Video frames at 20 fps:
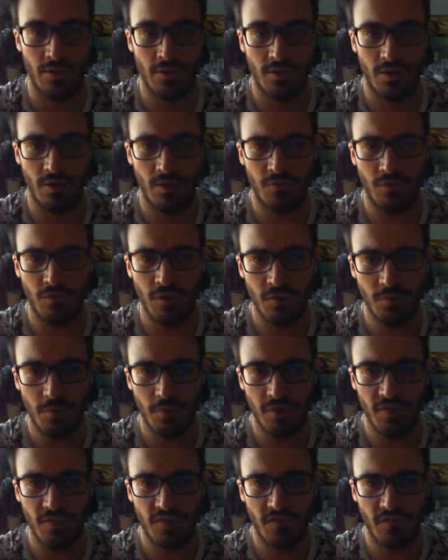If this
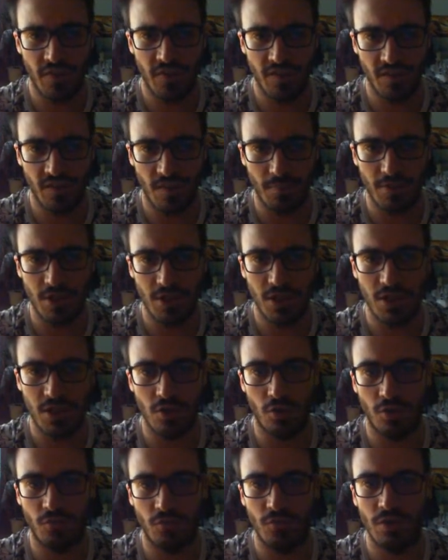face-up card
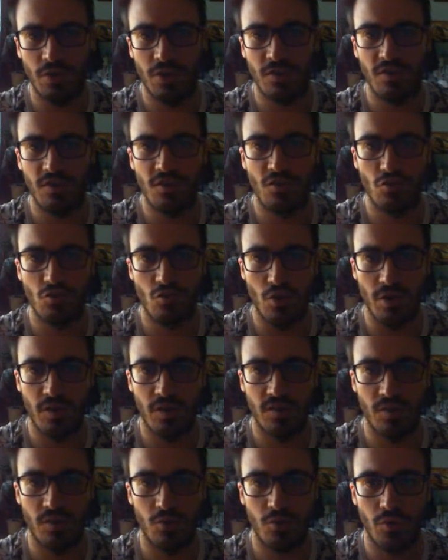on the field is destroyed and
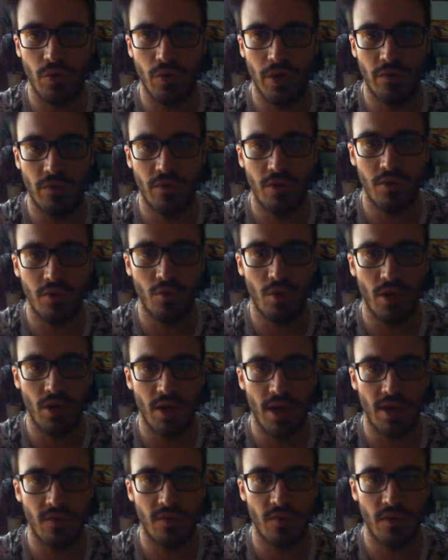sent to the graveyard, you can
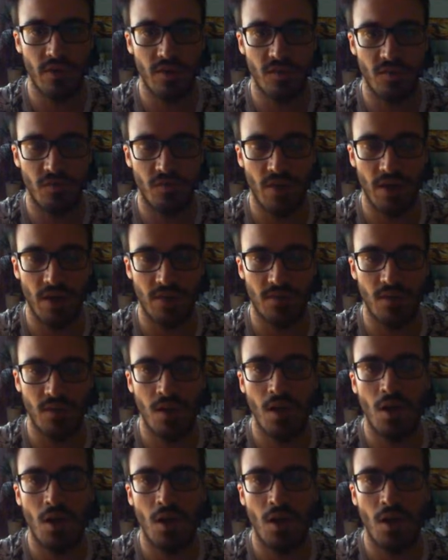activate this effect.